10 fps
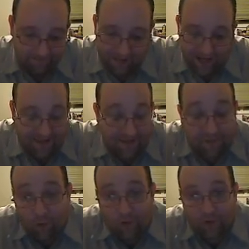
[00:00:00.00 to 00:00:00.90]
as I
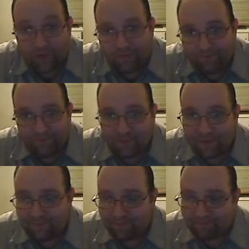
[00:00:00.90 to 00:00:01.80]
expected, no
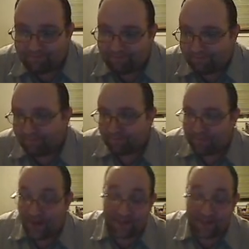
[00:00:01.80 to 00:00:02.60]
payday today. I mean,